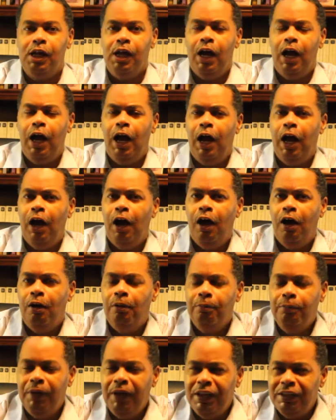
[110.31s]

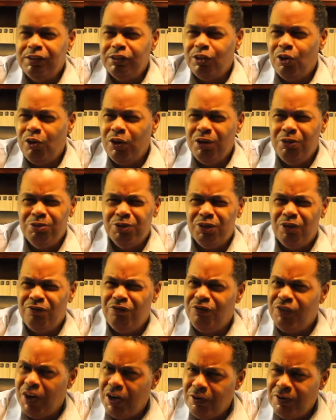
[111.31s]
And so it was a
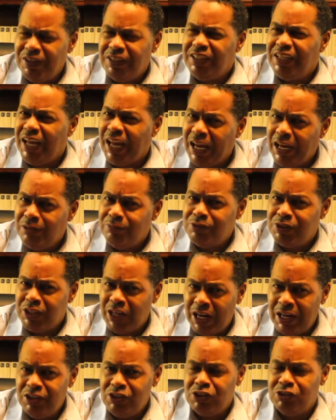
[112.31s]
very
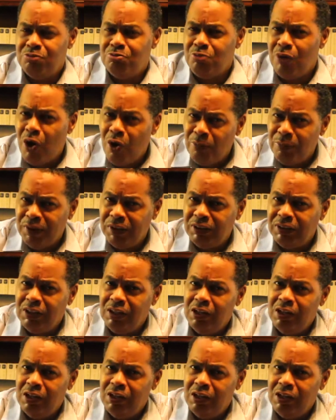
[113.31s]
game-changing moment